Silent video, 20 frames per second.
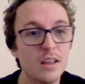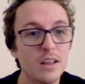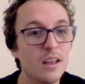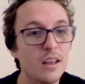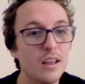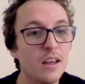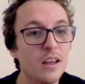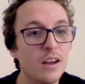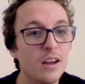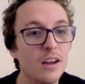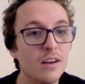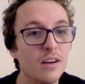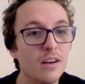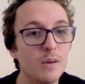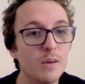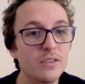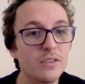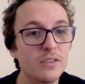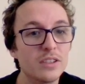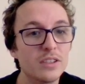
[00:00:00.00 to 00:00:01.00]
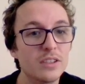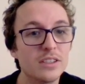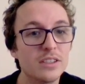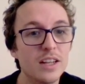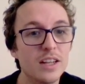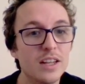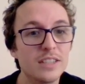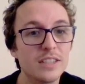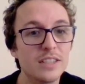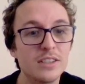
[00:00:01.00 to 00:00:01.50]
Alright, we've got
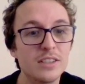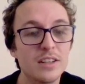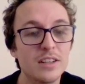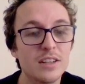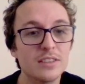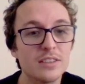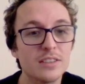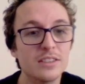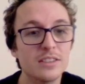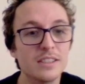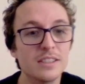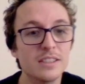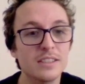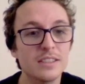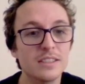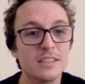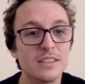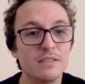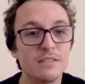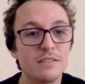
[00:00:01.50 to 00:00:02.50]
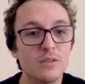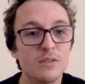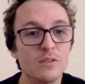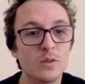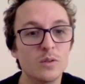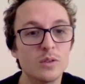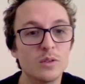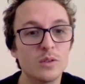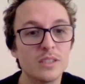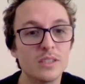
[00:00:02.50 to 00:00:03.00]
Silent Style
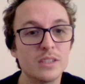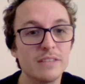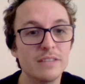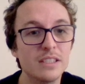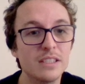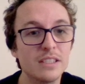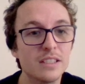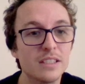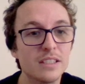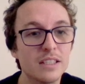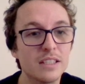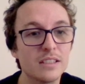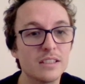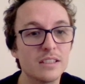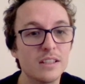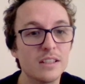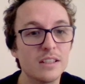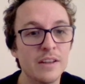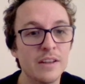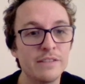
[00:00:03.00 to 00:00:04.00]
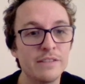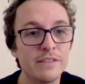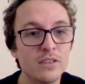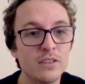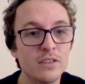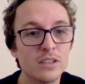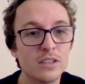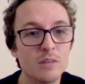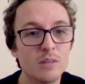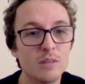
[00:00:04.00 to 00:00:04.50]
6476. First
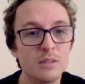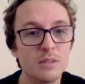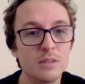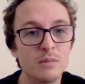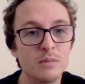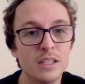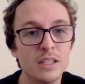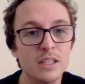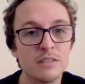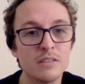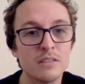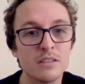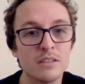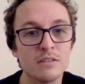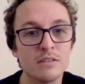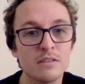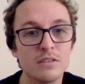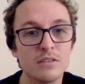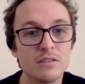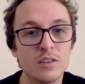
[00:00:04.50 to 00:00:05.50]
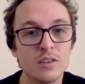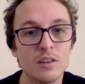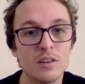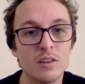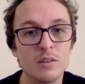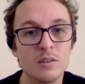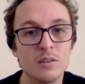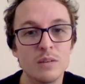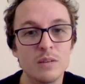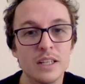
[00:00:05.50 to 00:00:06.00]
sculpt in Blender. I've gone a long
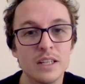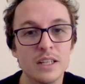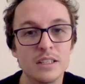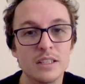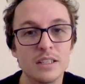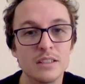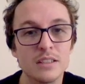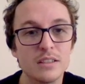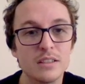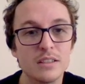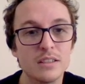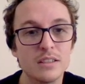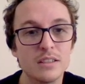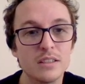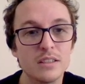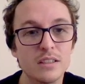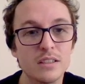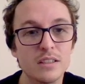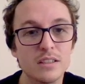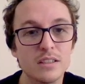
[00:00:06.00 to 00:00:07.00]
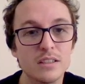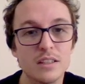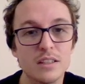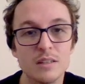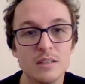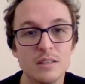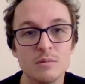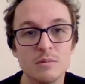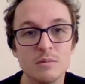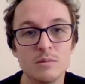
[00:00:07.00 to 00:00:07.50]
way
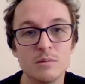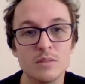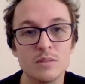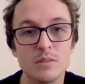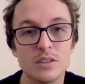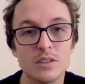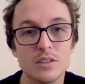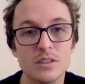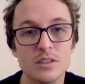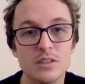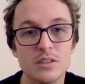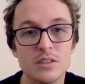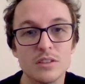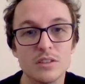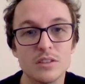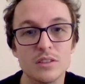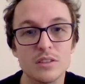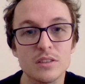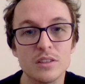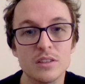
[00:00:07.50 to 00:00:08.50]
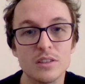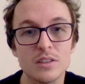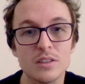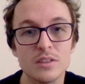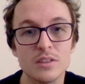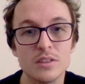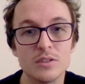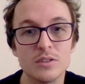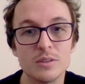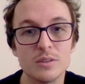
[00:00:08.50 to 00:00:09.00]
to go
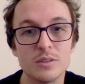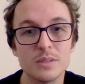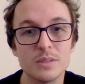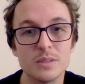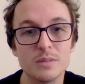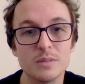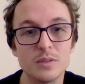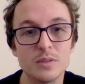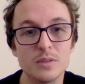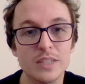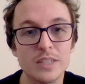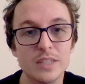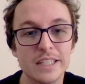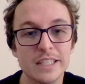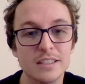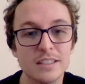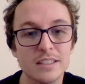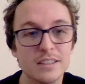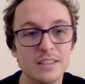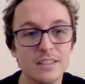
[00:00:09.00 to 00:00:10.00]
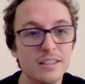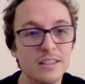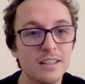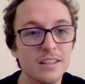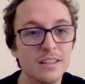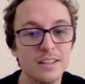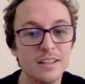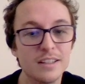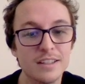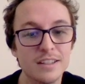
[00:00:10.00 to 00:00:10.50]
drop some critics.
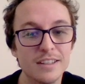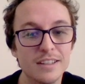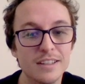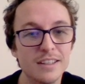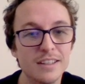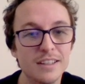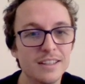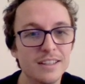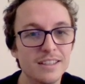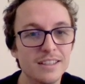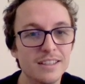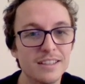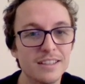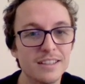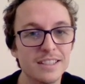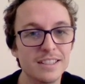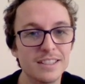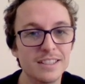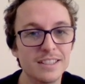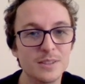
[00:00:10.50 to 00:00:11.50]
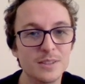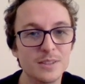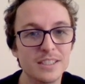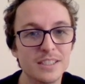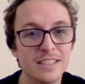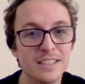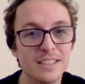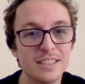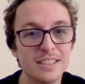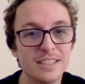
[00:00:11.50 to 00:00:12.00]
I think that's what it
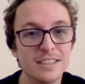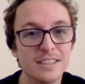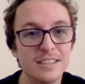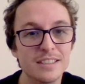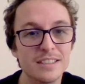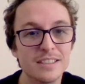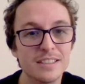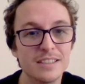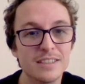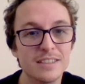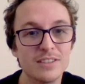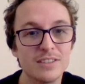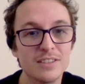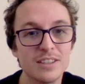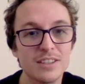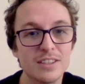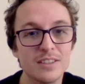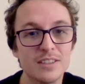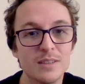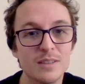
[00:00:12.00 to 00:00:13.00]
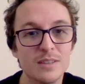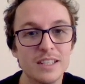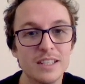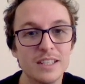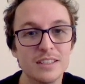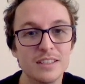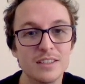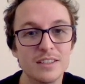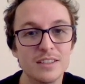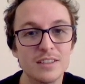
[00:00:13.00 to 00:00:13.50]
says. I've got a long way to
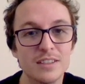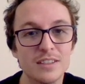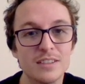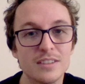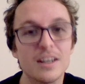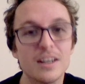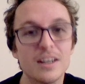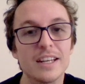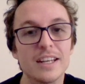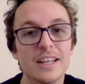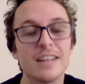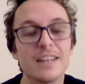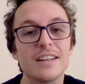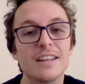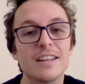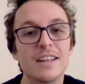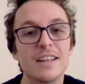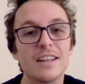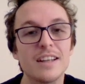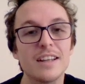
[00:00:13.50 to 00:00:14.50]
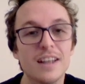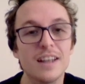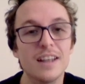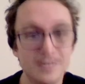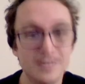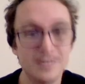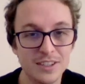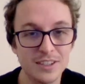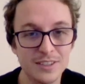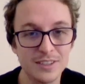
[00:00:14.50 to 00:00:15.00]
go. Oh yeah, I've got a
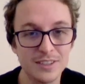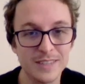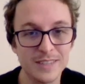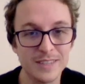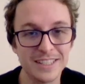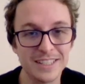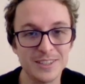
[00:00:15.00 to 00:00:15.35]
long way to go.